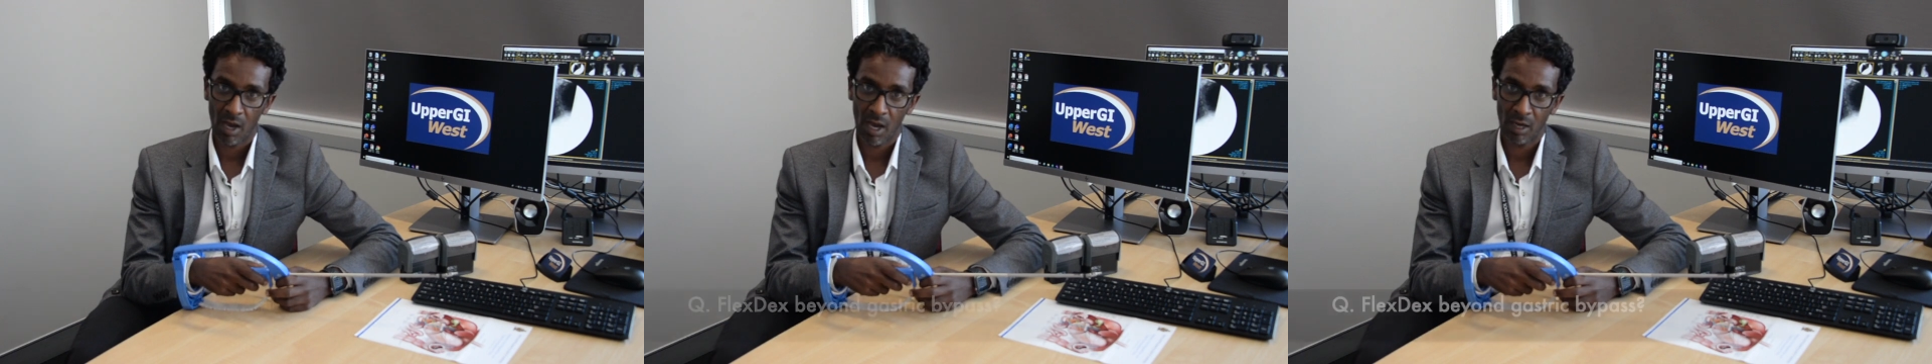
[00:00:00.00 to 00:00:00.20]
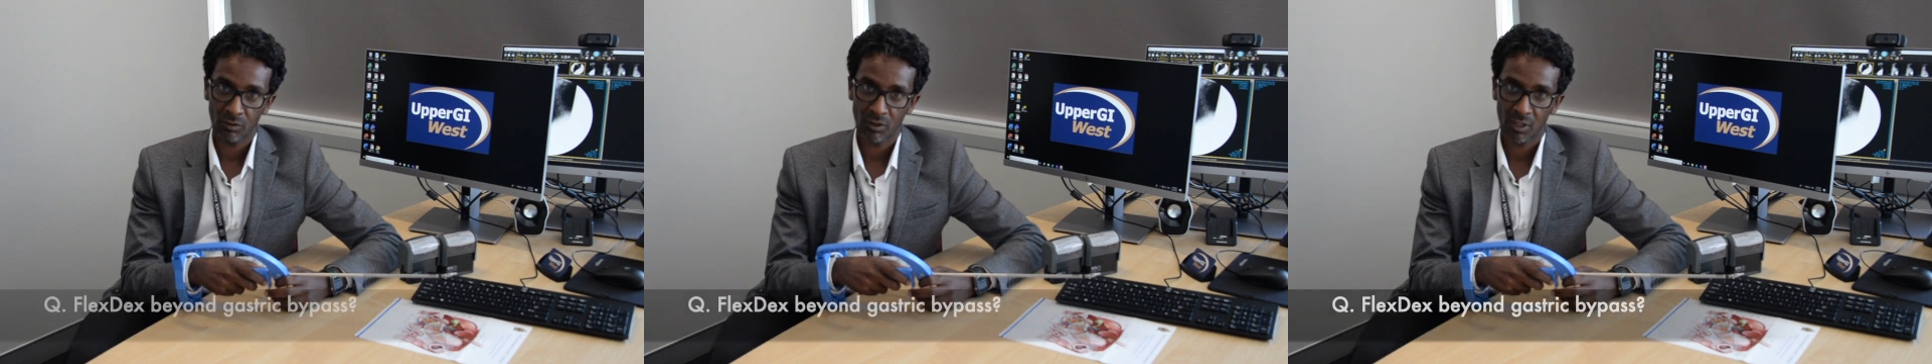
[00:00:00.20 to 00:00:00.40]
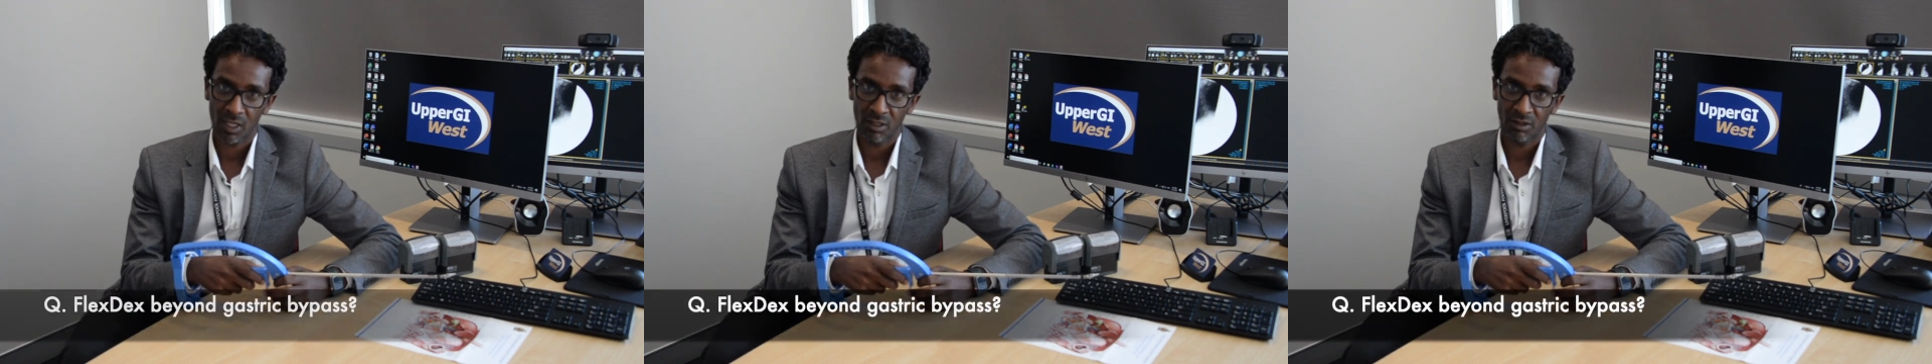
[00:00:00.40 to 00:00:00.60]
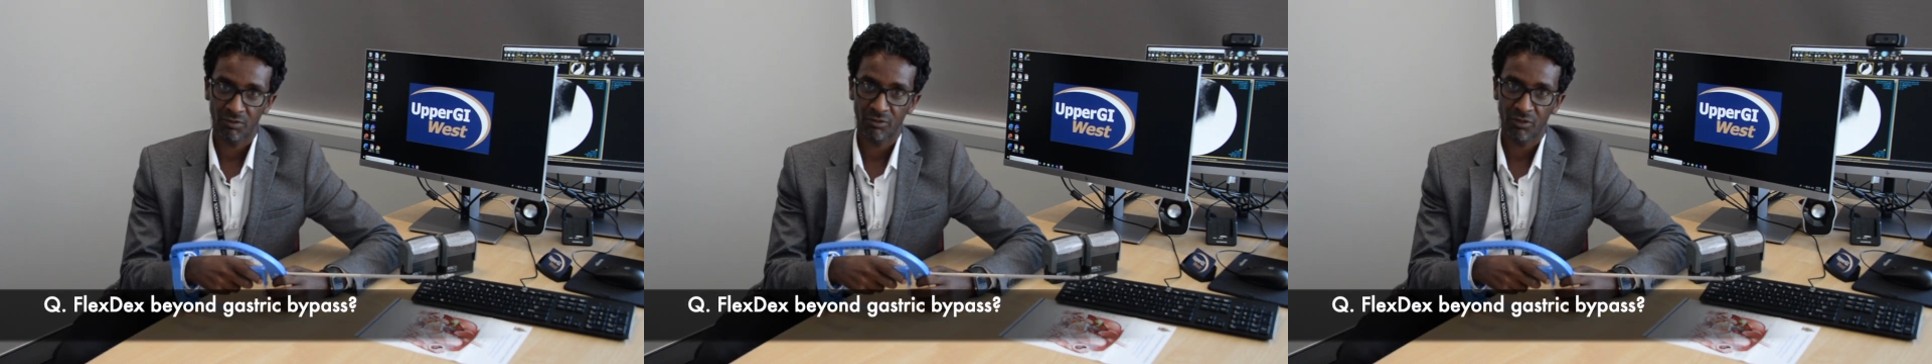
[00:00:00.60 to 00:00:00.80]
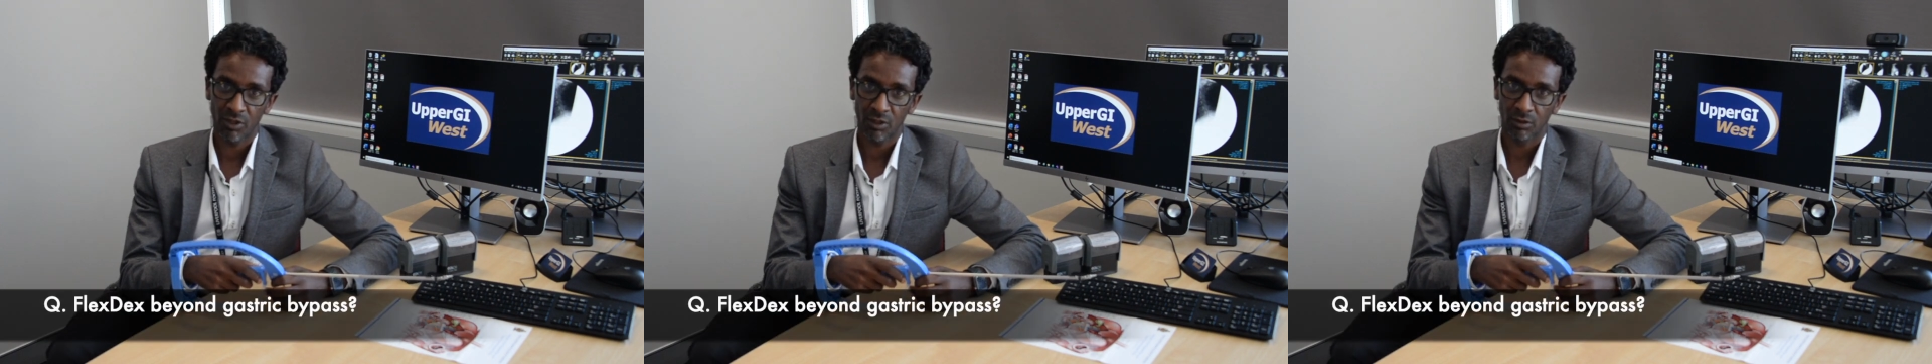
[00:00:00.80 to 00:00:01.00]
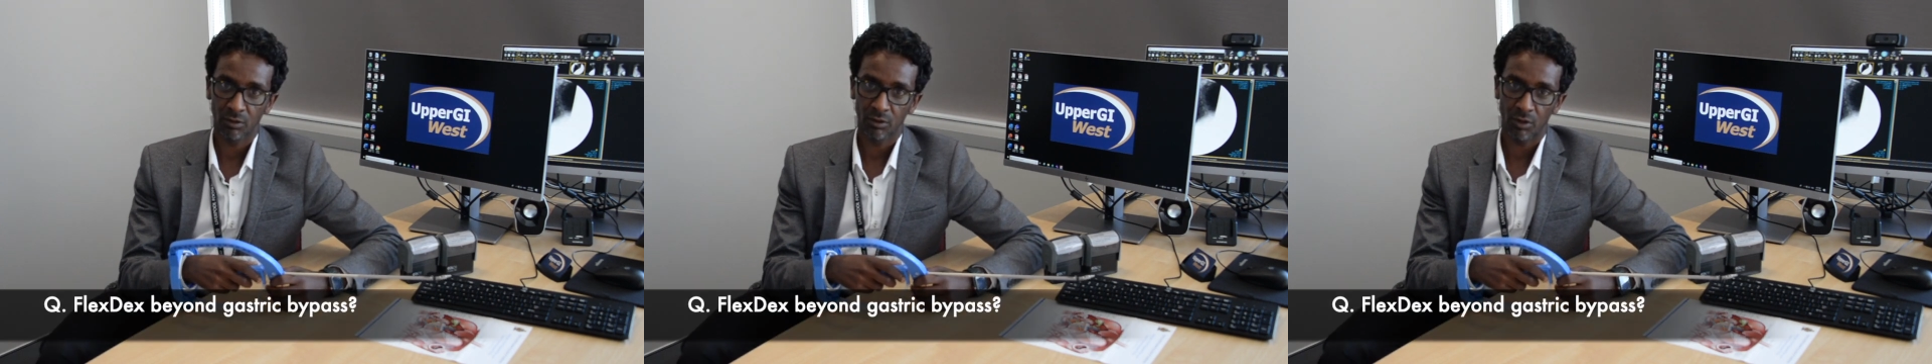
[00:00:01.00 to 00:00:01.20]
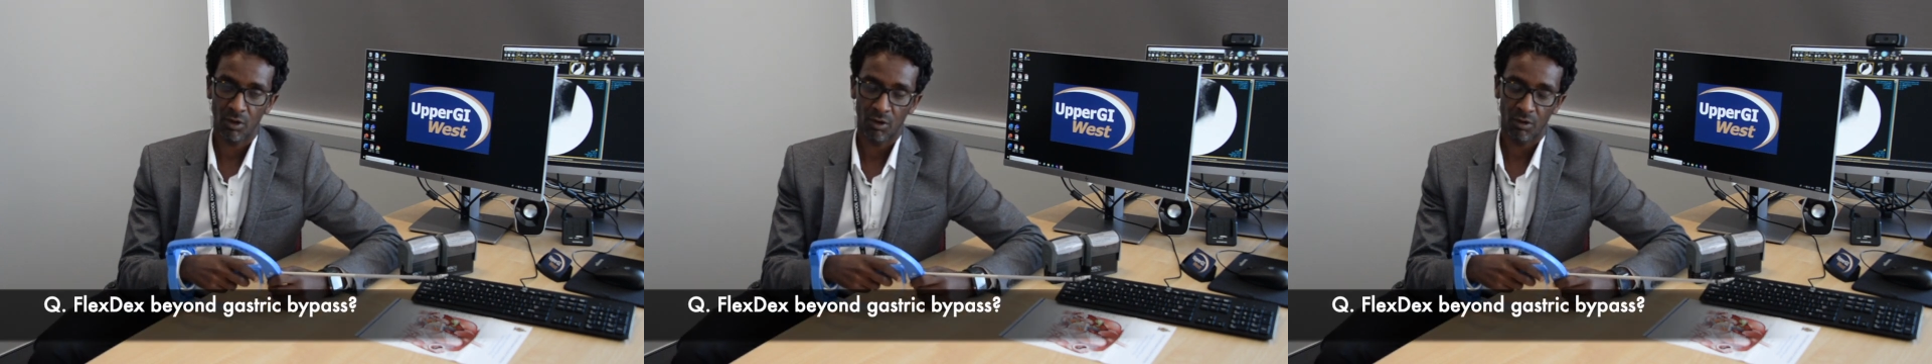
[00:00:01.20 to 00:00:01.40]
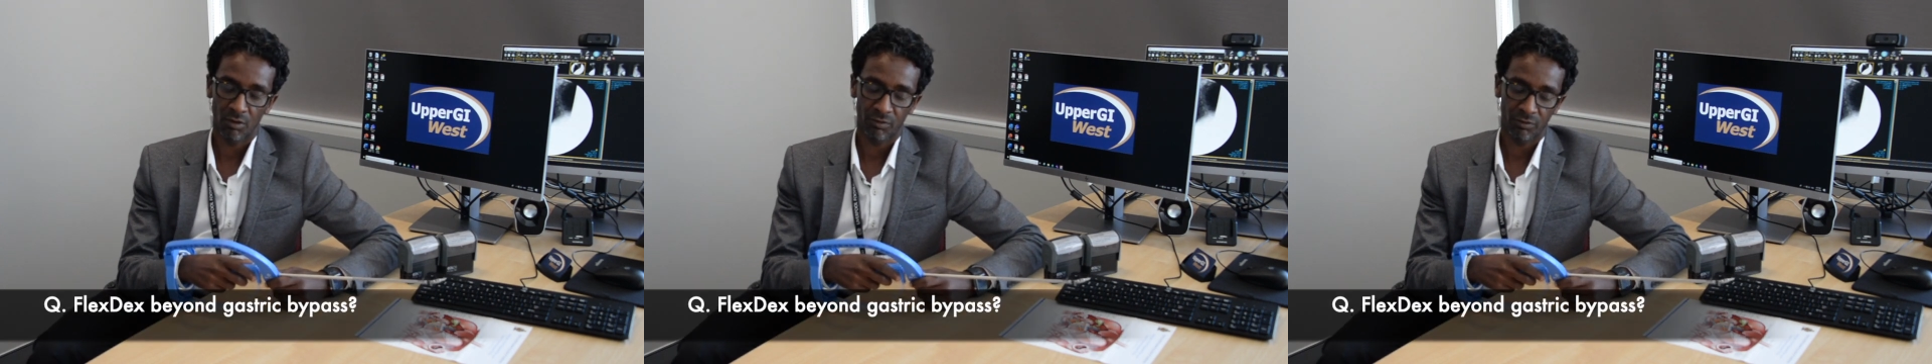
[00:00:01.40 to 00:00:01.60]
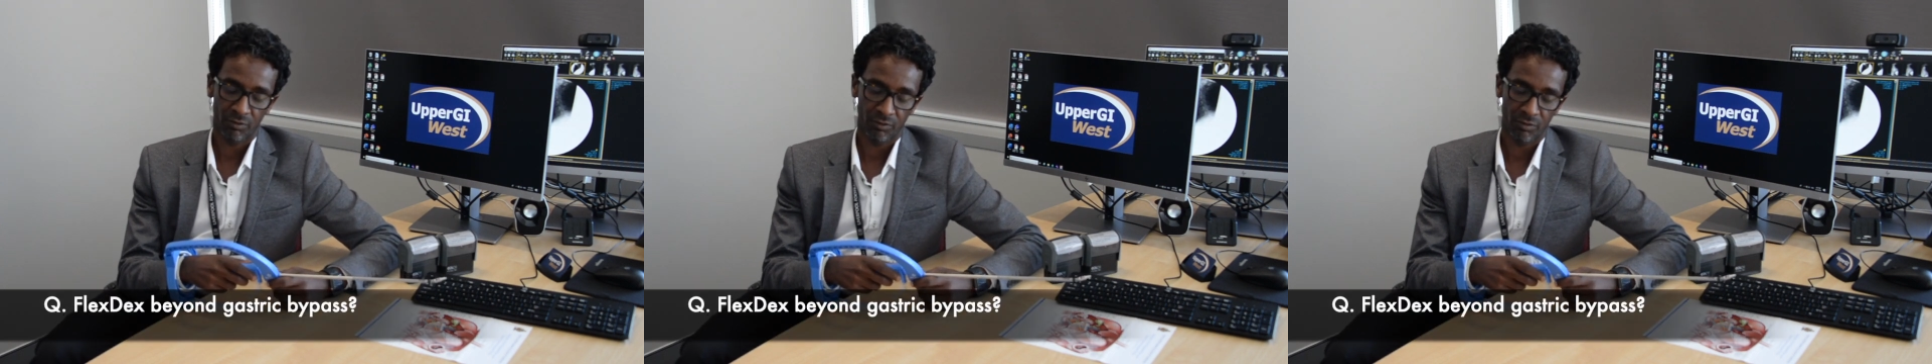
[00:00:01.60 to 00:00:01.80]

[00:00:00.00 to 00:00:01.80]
Outside the field of